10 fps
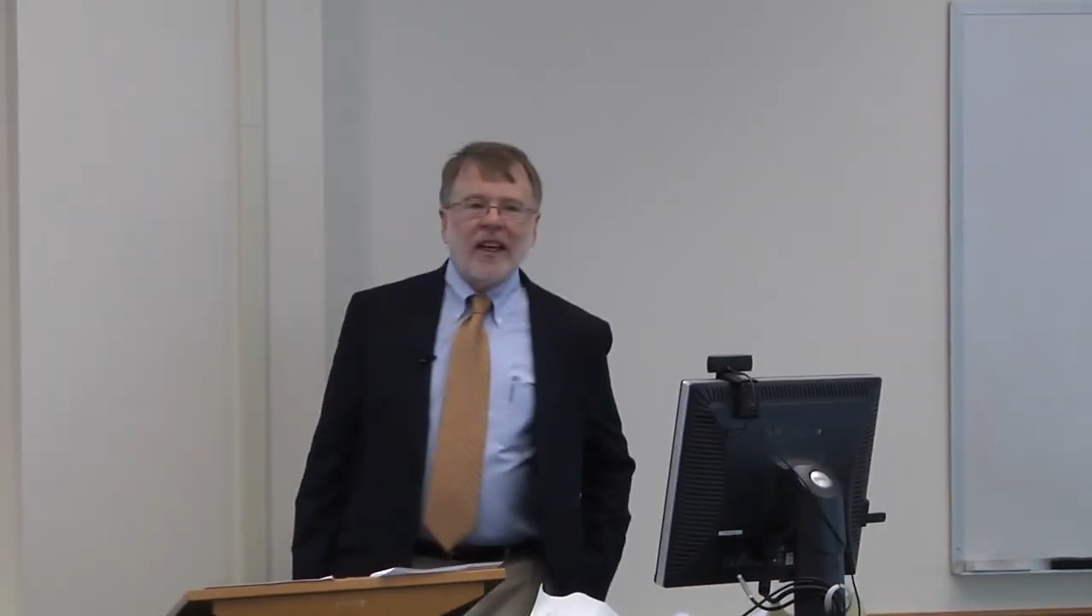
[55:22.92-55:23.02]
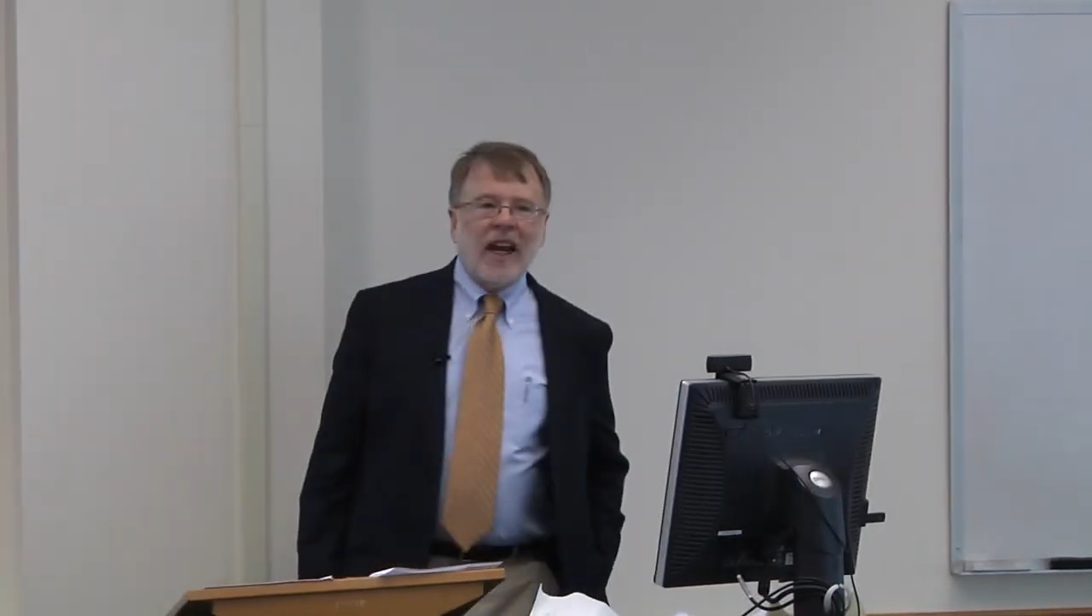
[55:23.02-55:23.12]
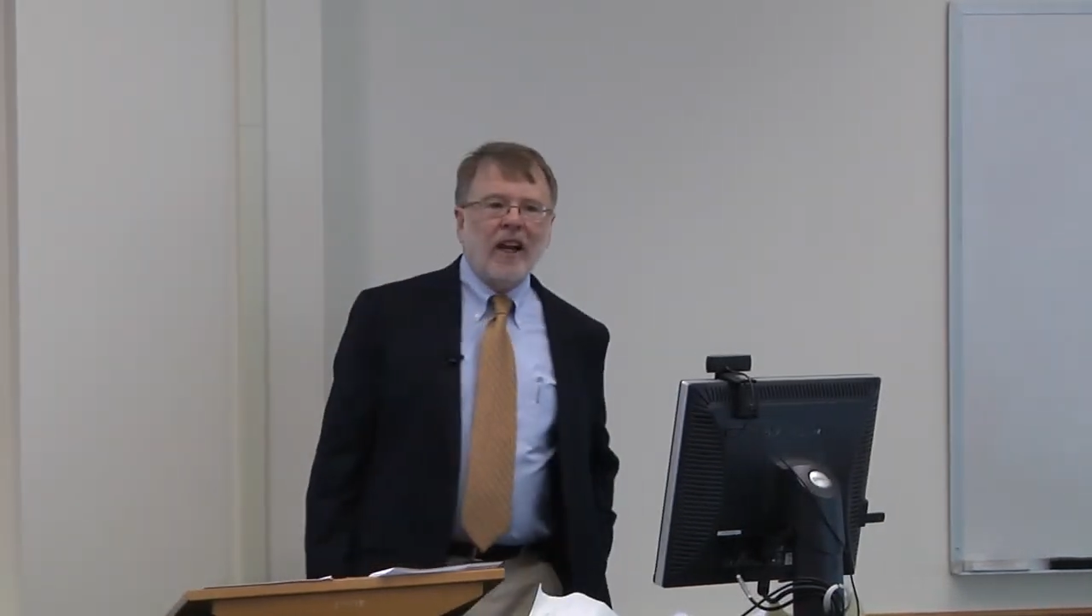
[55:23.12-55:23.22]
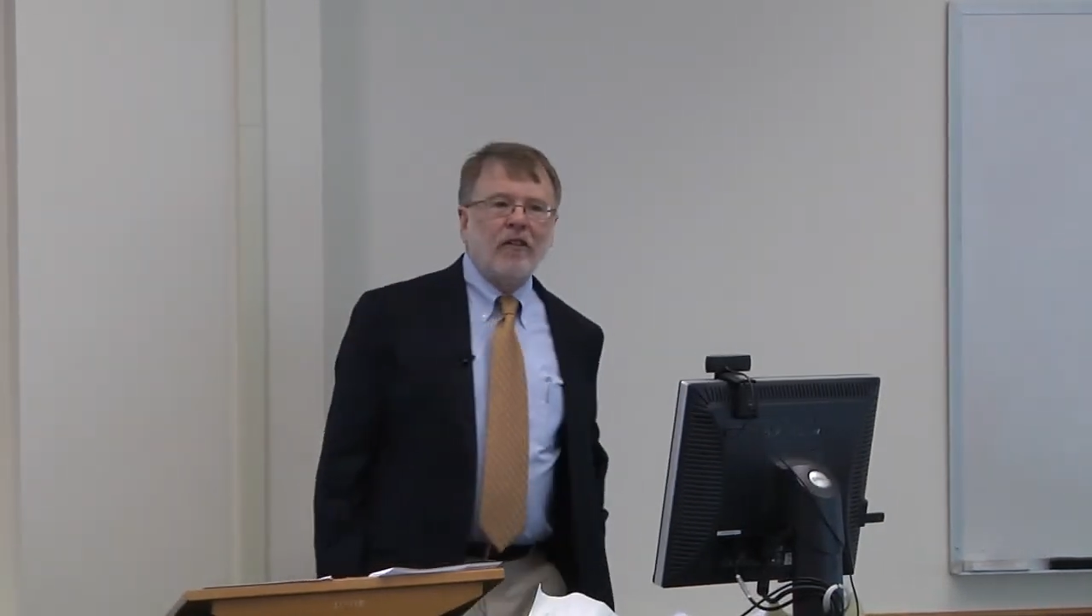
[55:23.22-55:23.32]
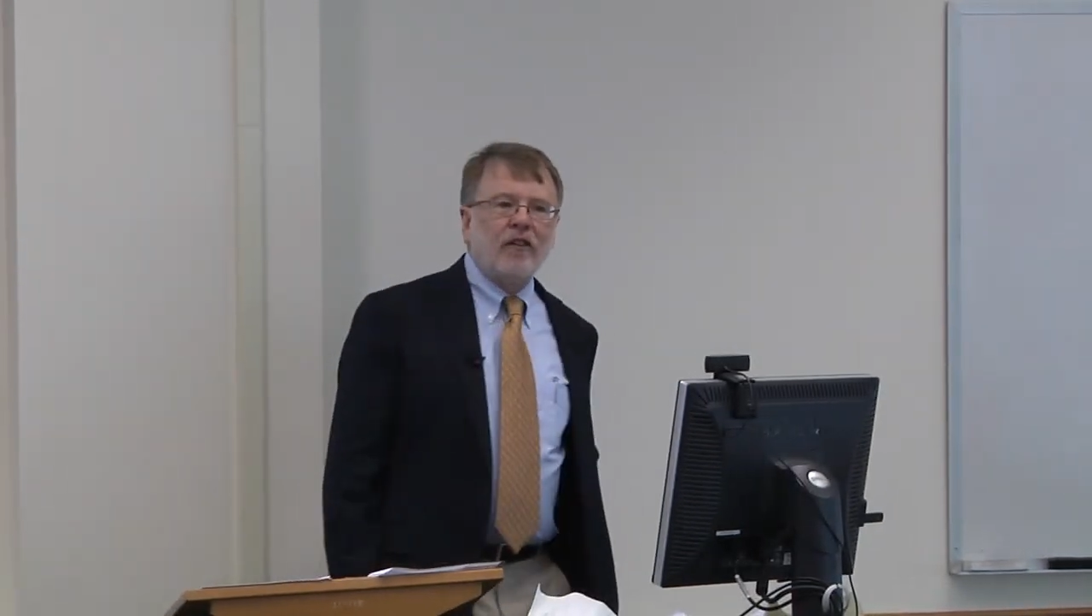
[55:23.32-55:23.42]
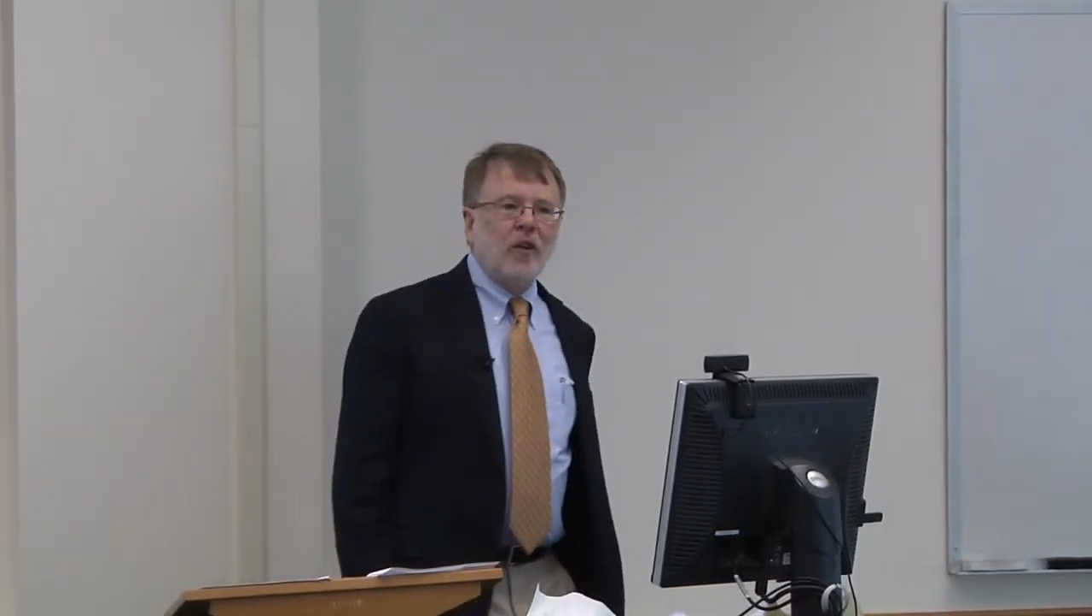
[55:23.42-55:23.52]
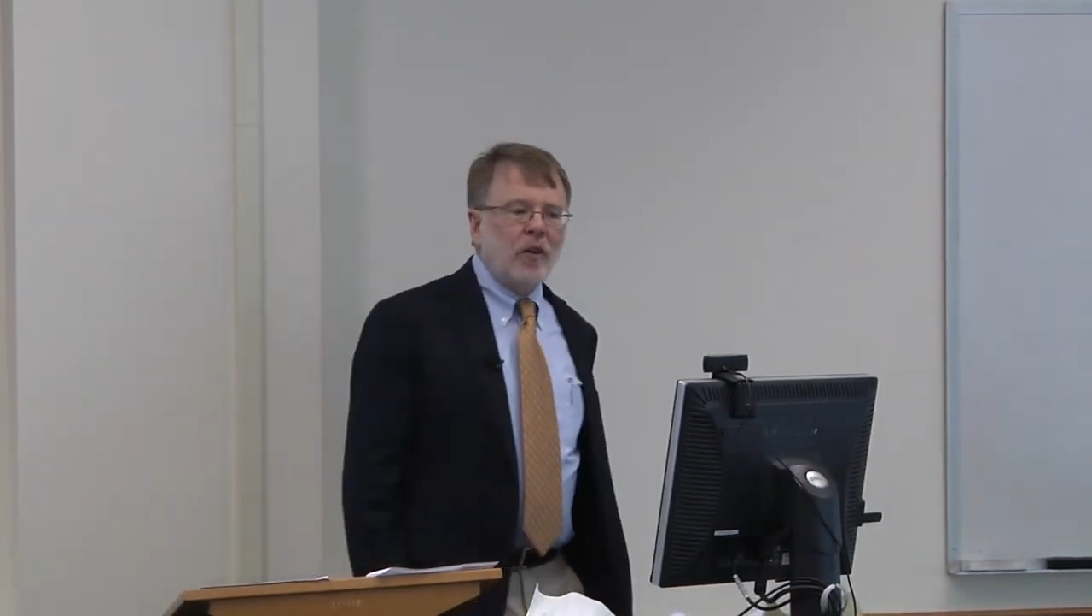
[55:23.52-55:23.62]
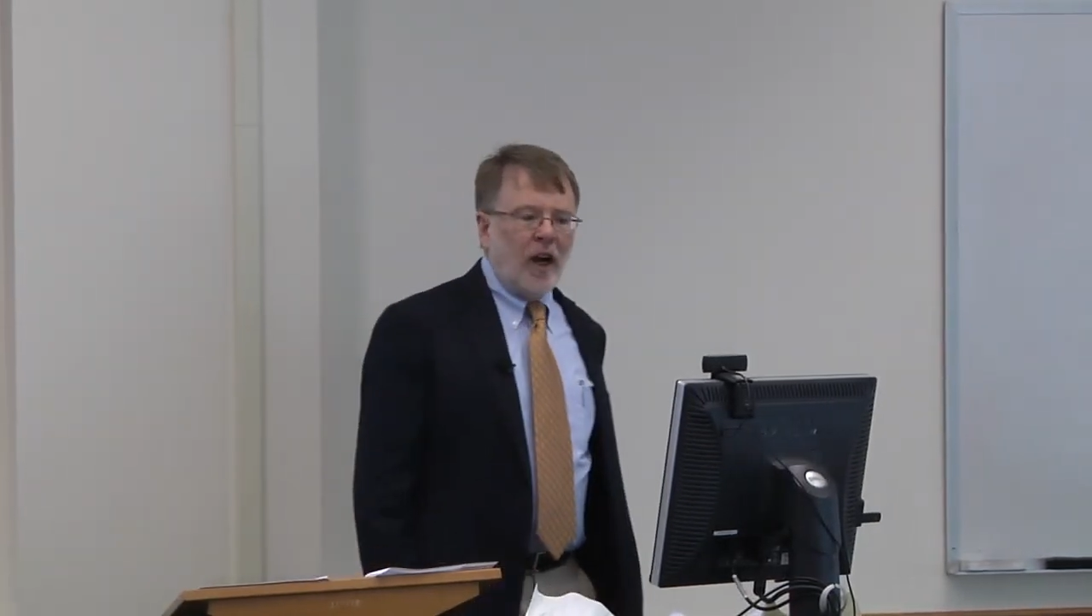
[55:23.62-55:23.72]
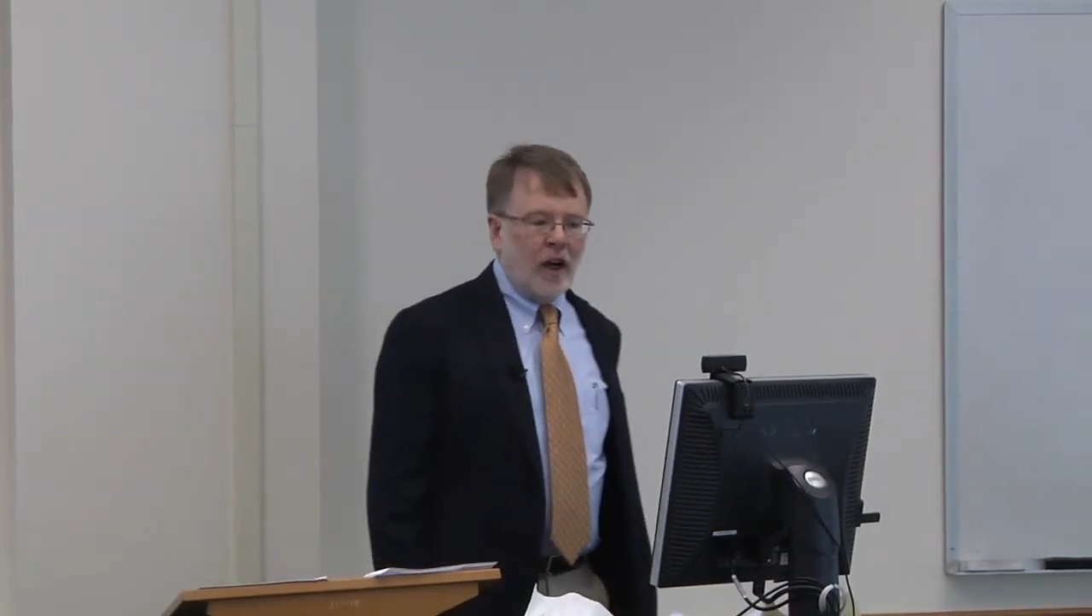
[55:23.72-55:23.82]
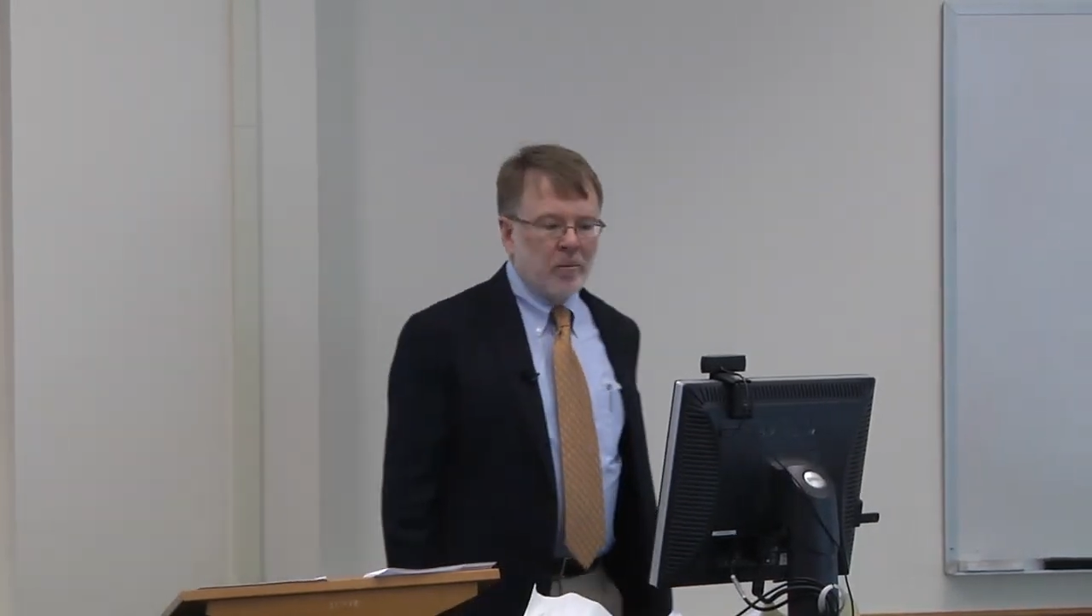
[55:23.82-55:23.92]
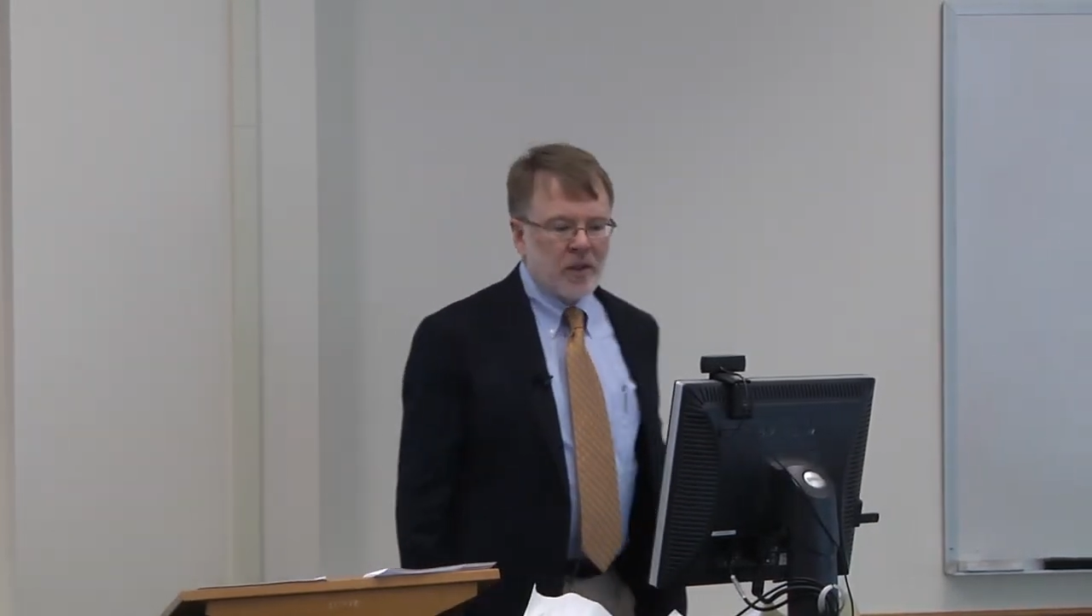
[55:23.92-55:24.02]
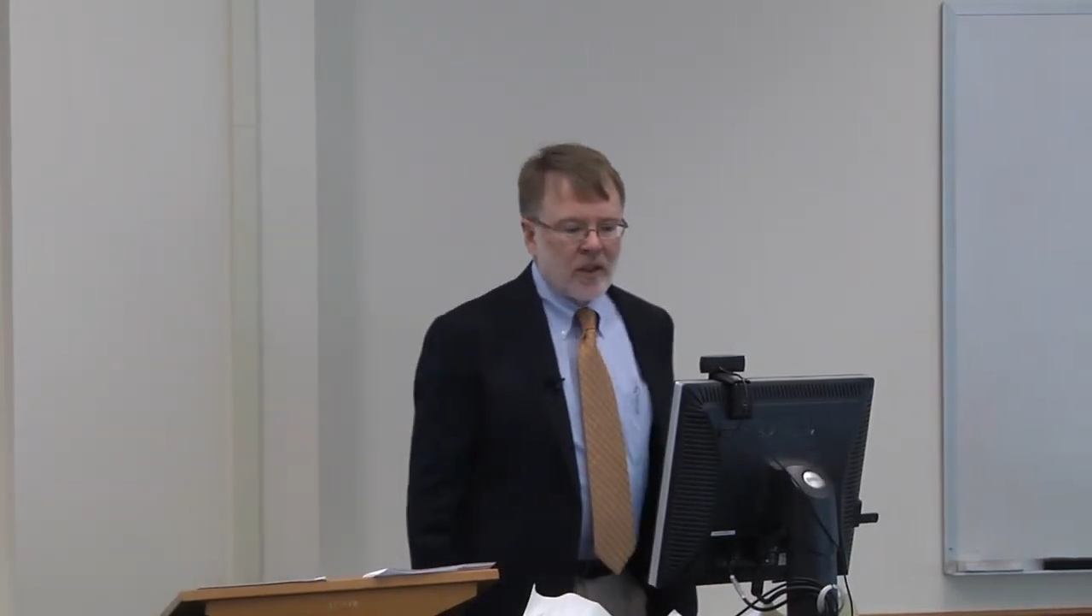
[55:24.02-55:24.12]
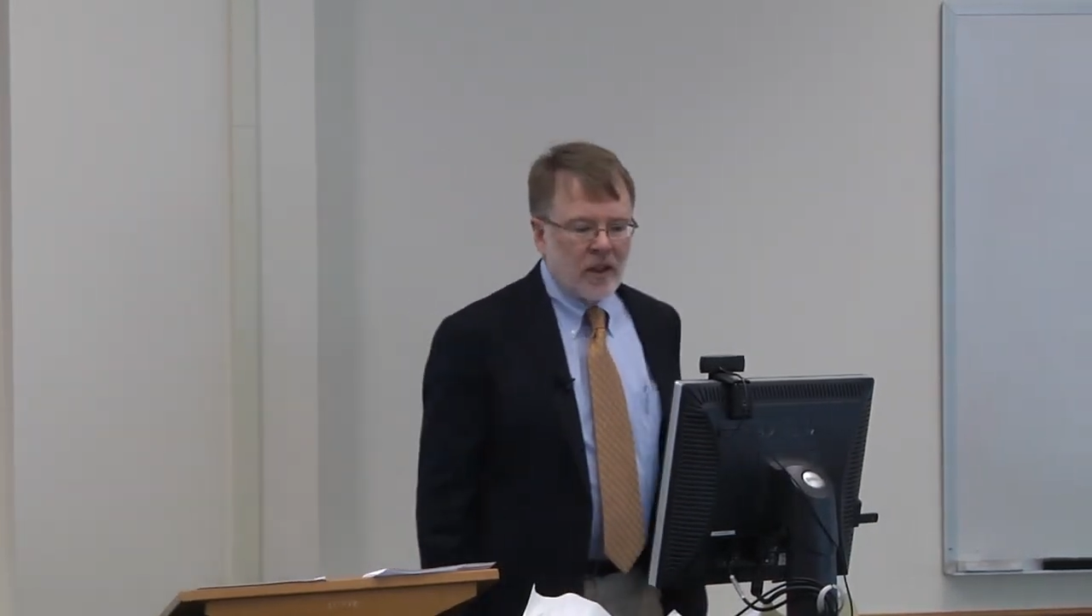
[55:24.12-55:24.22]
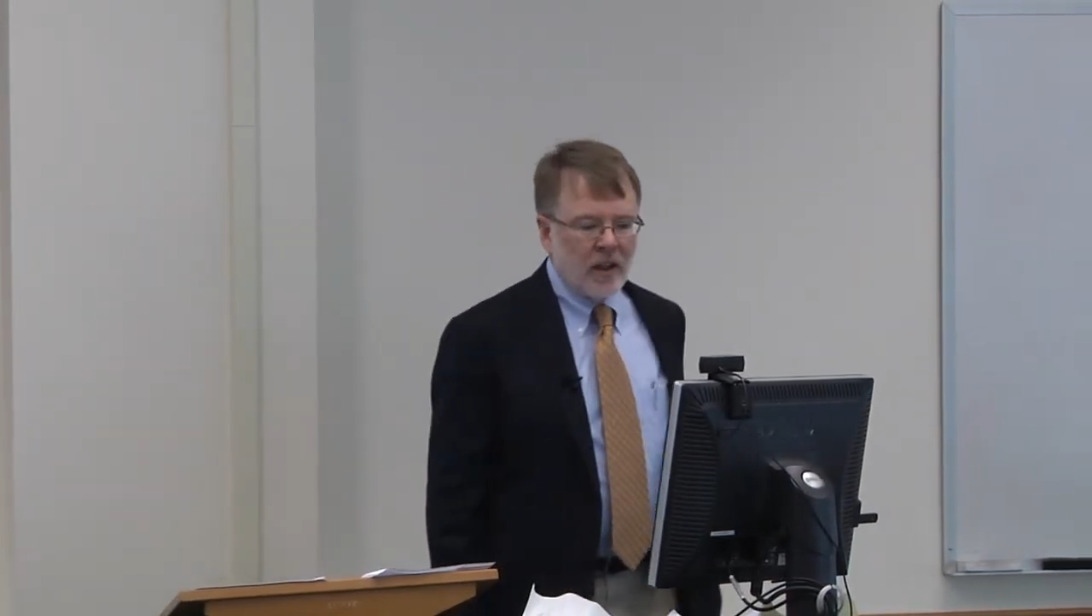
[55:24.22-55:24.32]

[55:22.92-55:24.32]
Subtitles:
can food hubs